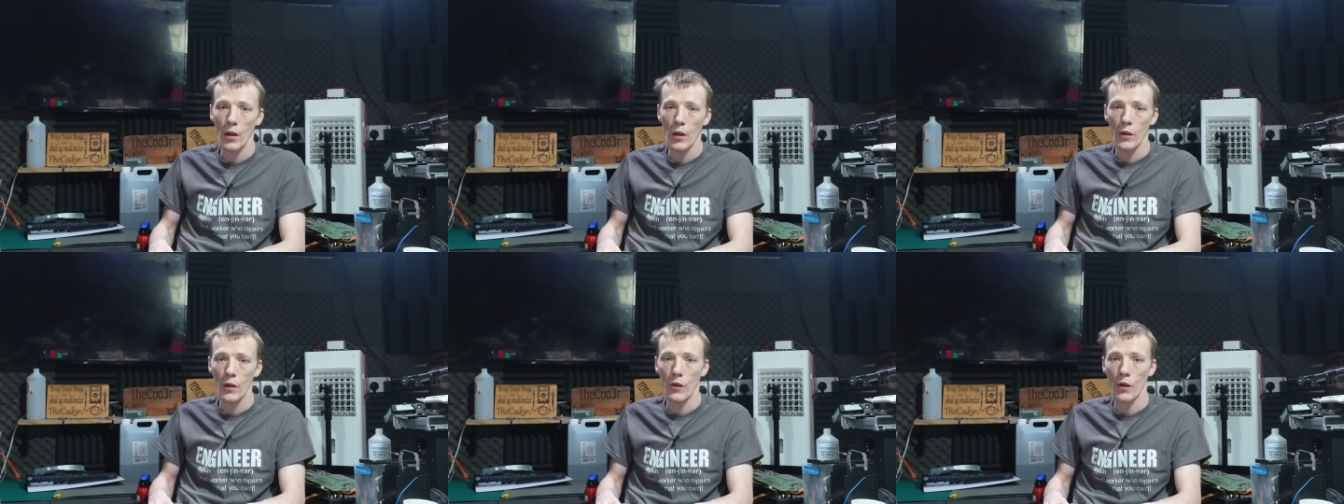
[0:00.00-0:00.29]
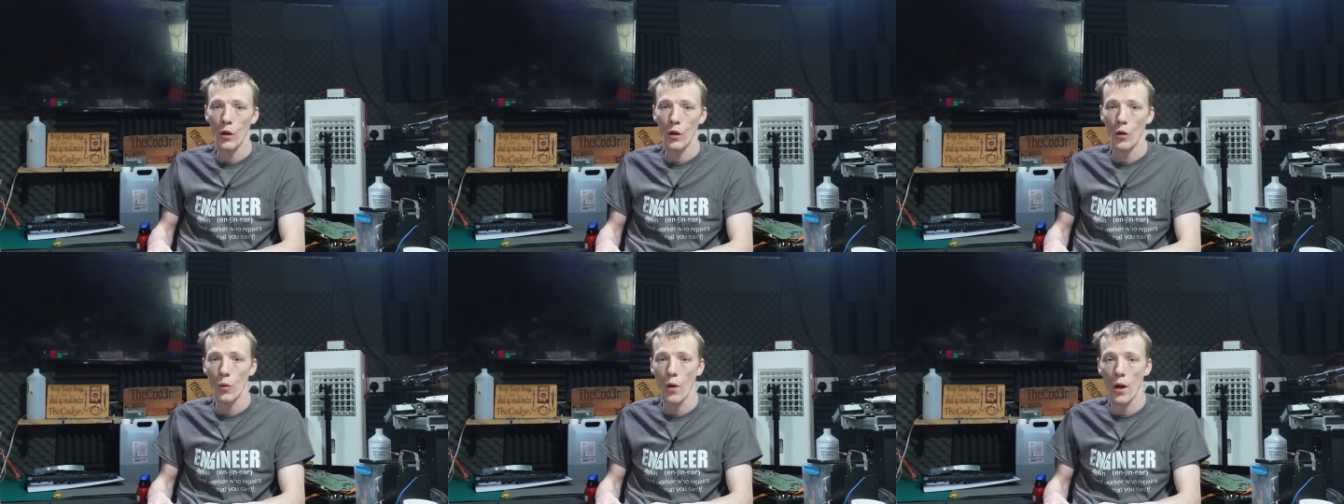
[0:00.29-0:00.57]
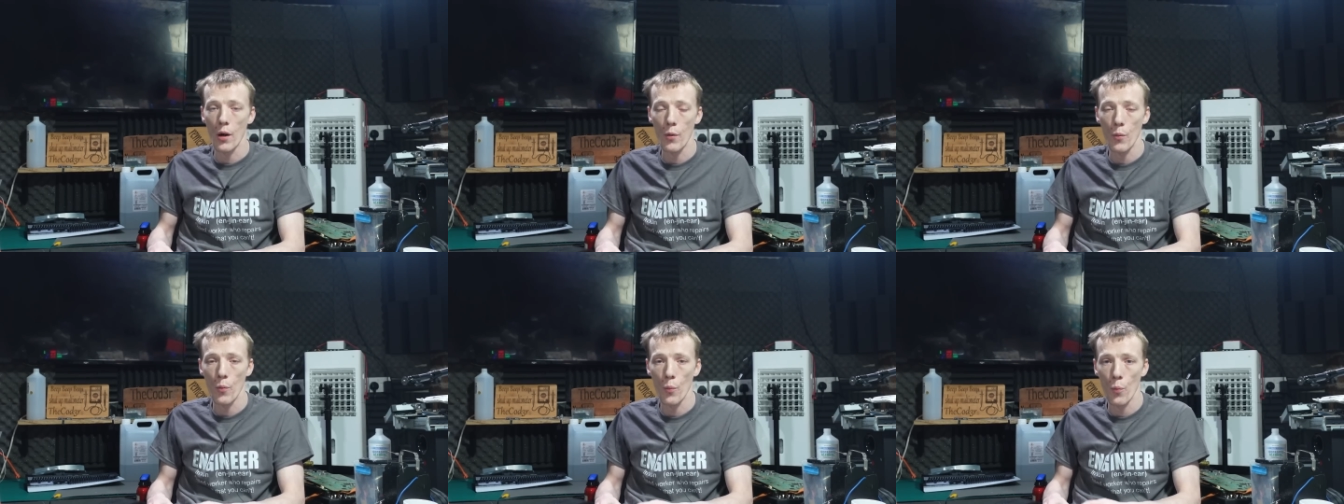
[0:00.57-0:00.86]

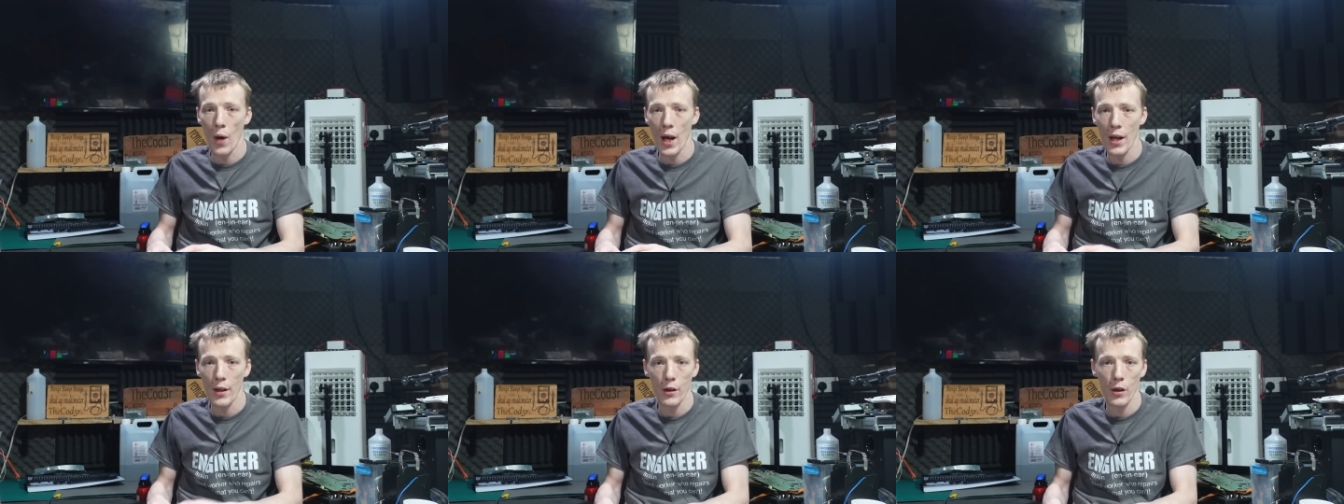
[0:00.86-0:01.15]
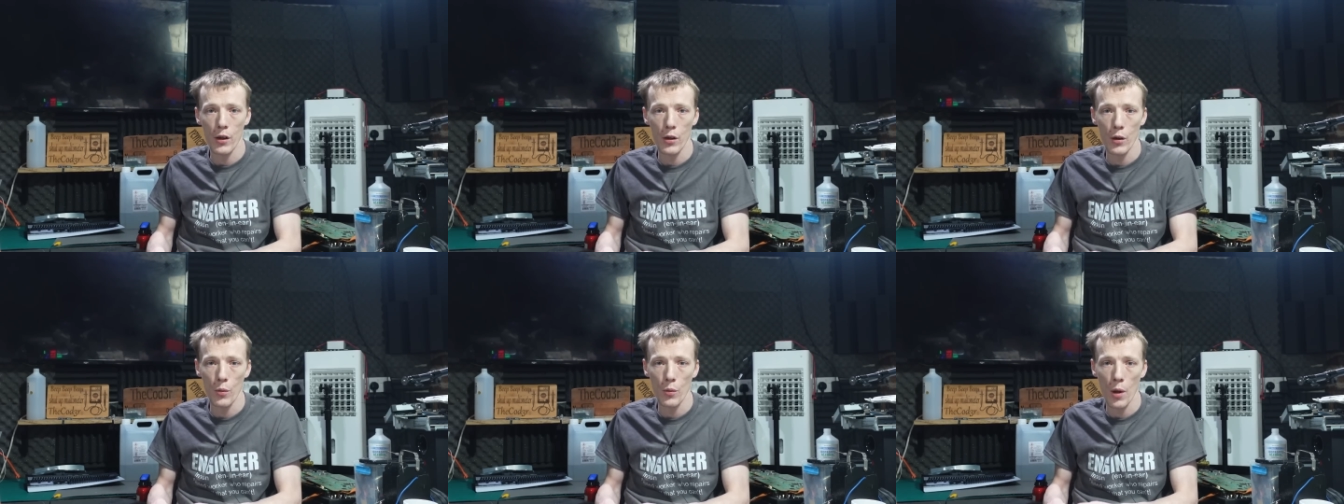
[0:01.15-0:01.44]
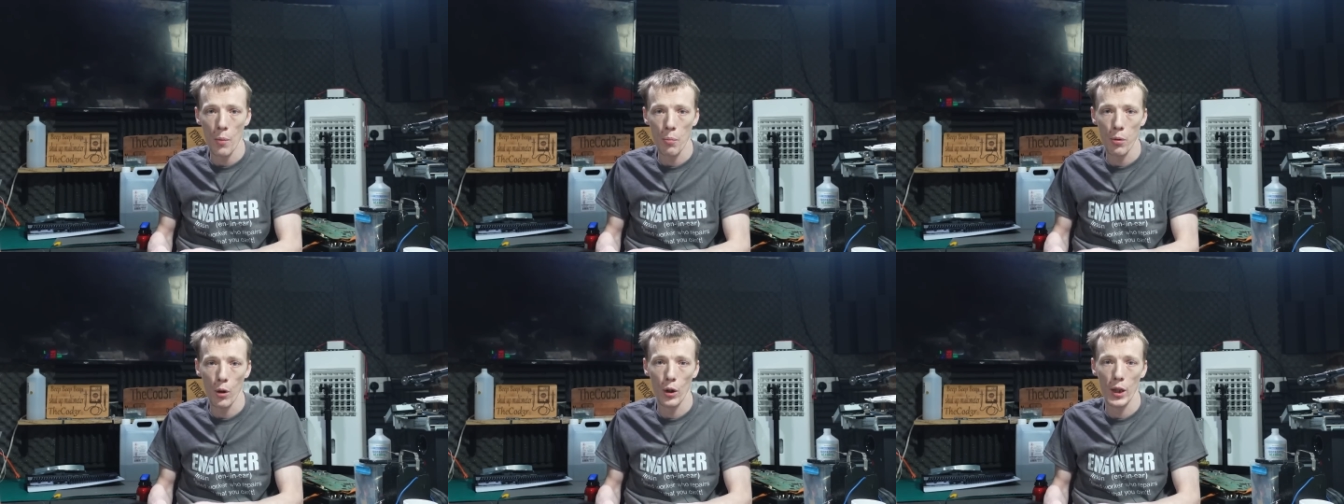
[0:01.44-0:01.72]
So when
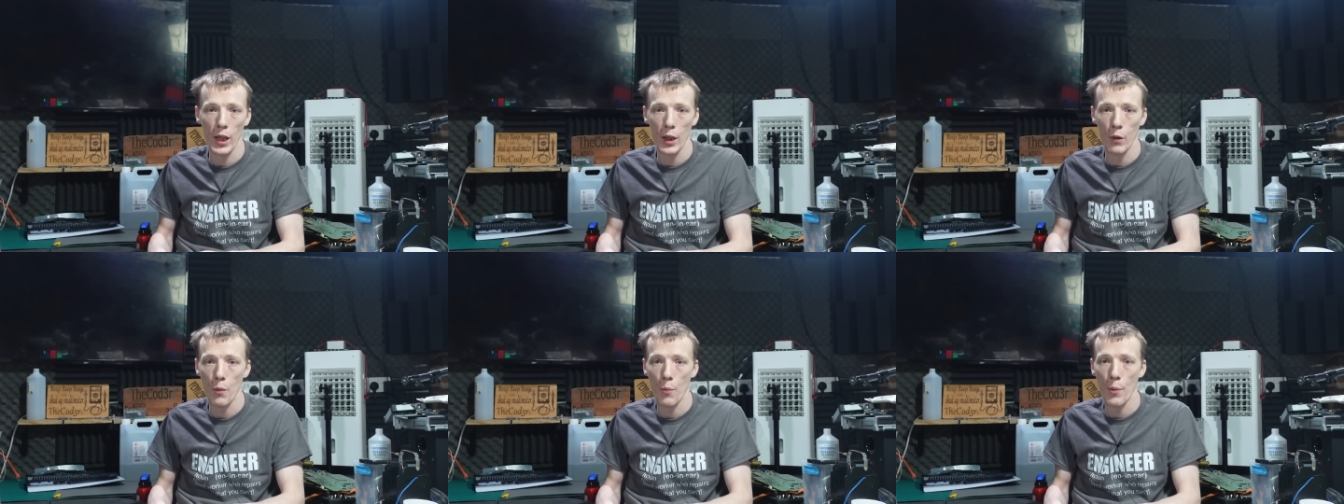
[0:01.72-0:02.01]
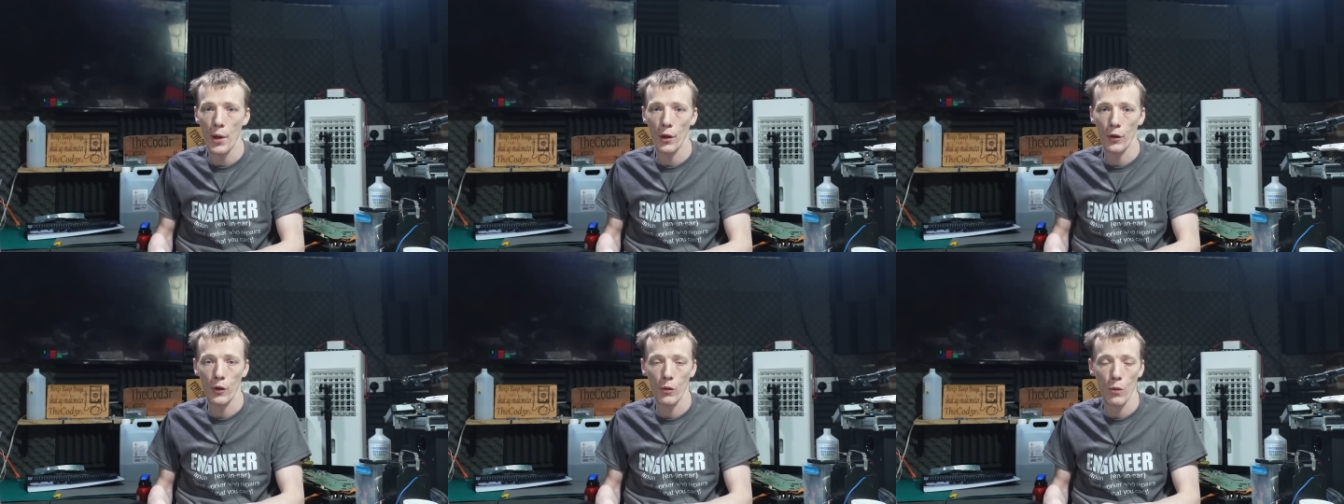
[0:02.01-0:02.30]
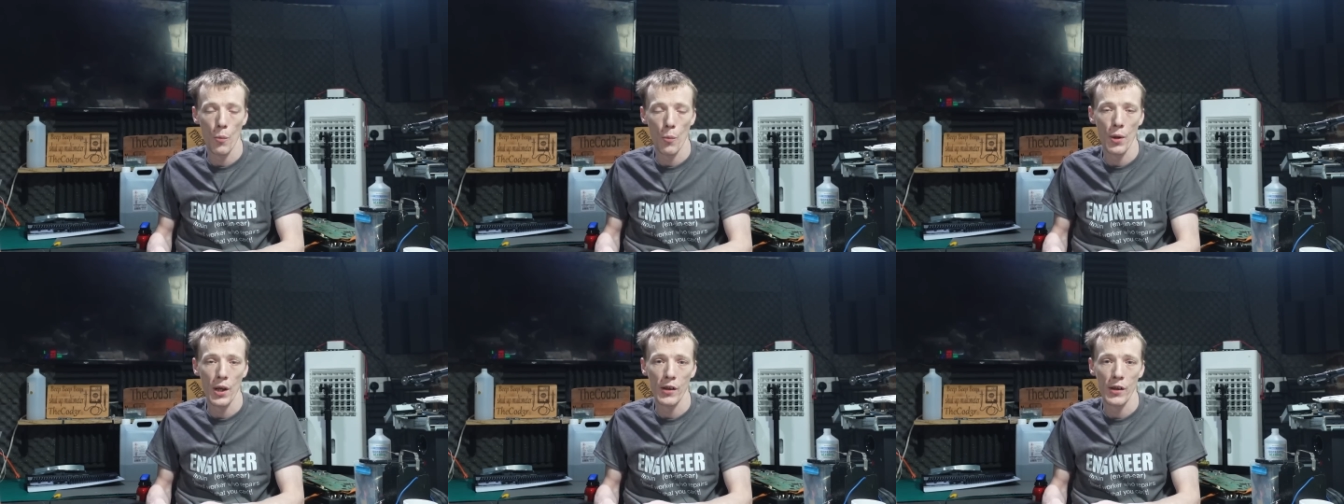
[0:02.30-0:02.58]
you apply liquid metal
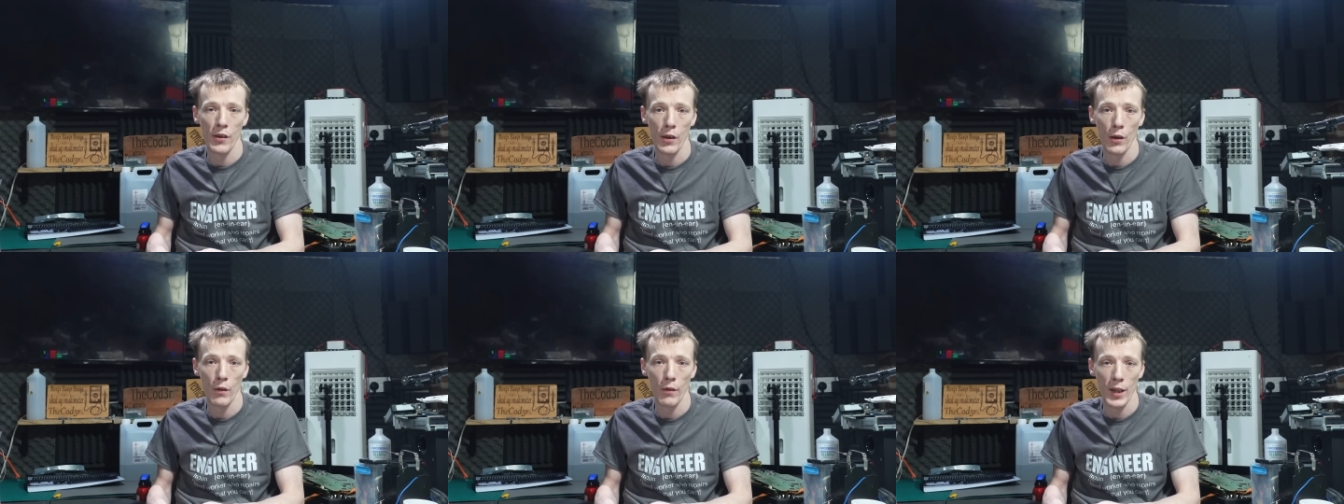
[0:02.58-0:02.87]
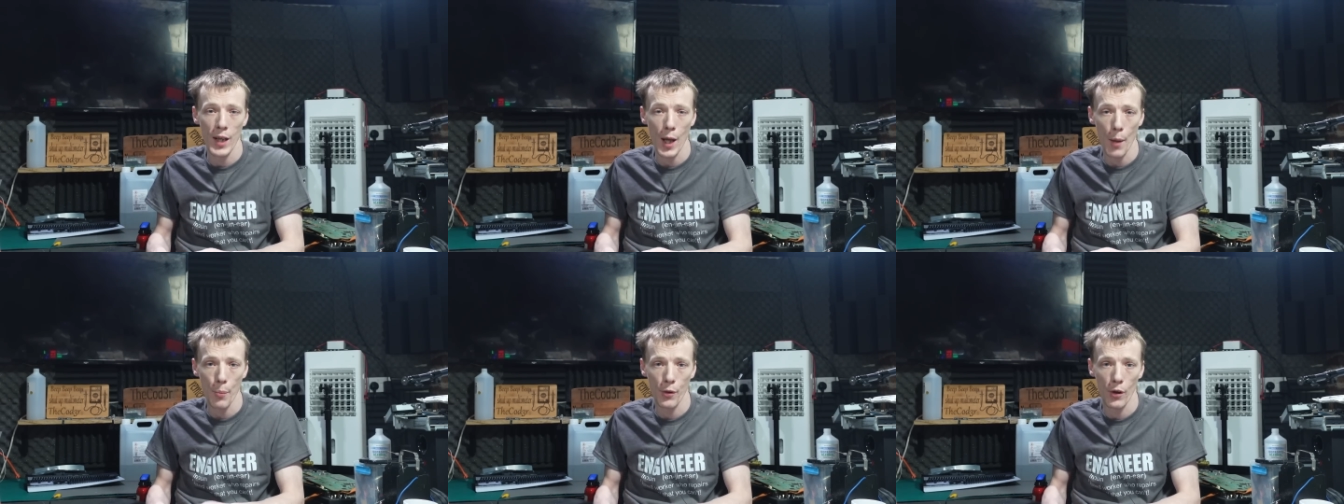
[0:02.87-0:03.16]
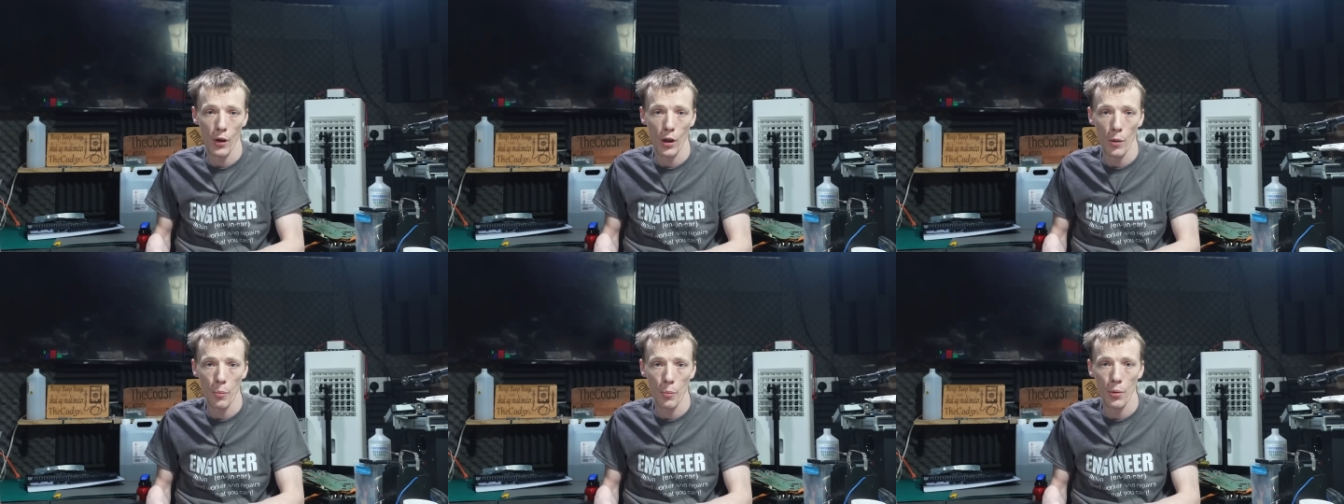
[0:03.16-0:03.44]
to a PC or a
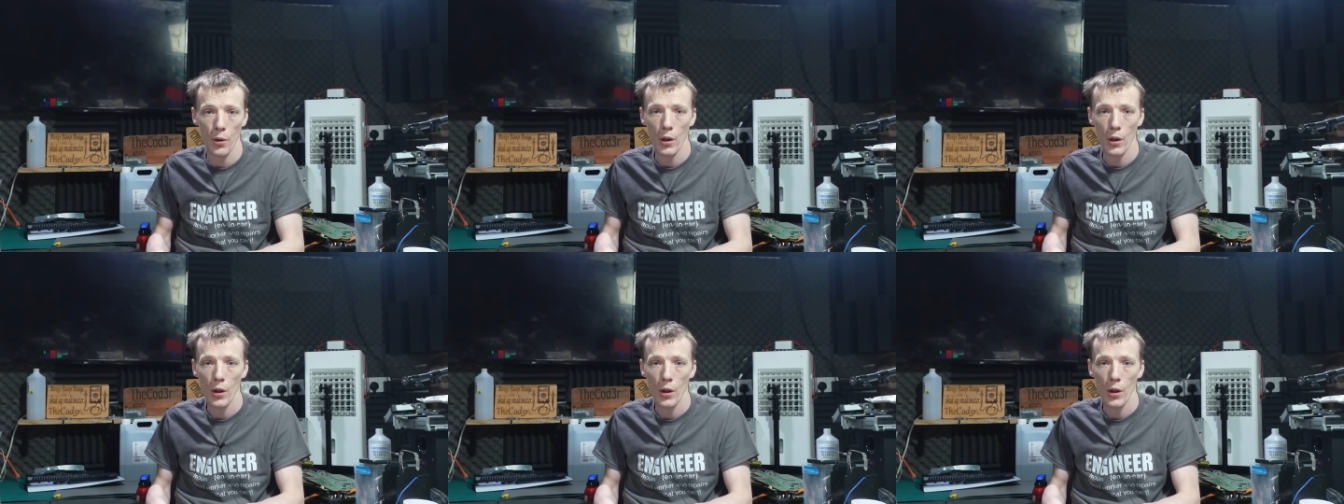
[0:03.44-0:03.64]
laptop,